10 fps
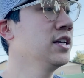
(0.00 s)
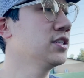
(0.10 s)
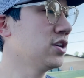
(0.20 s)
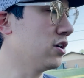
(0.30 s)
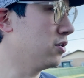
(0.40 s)

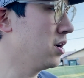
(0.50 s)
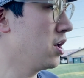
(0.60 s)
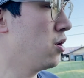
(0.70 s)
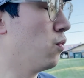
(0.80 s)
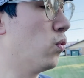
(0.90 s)
So
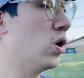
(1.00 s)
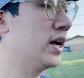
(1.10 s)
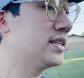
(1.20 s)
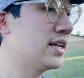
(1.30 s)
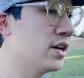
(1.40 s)

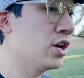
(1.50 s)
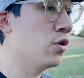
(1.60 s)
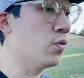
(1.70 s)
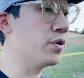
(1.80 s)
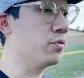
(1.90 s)
what
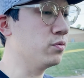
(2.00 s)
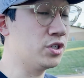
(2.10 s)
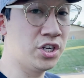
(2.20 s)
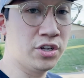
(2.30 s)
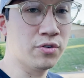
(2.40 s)
we
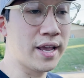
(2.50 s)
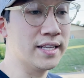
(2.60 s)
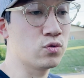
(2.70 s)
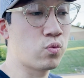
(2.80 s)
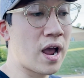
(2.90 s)
do
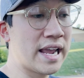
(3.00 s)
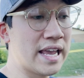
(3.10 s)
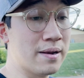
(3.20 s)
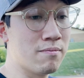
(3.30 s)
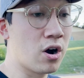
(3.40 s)
is right
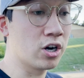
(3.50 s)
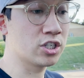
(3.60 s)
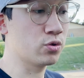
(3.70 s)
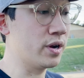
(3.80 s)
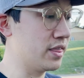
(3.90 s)
in
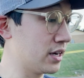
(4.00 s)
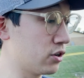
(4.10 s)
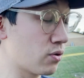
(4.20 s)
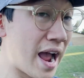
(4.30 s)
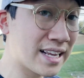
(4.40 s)
March, when the
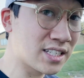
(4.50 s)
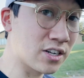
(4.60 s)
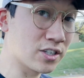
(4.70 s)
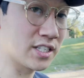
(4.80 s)
grass starts